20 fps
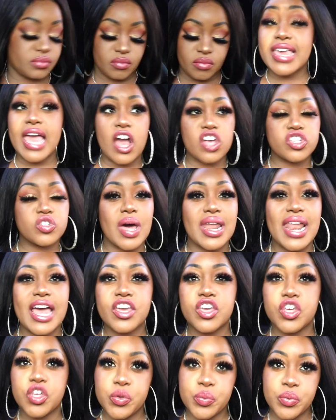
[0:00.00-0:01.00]
Yeah, so I
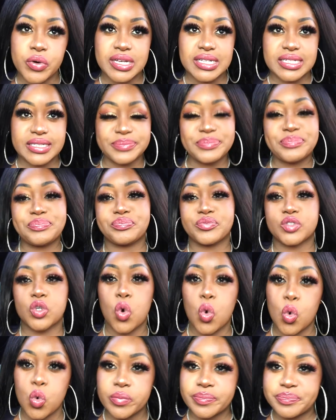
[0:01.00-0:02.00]
like cute boys.
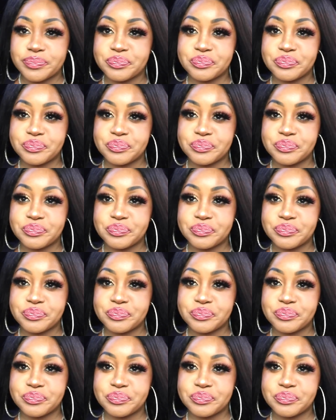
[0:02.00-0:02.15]
Cool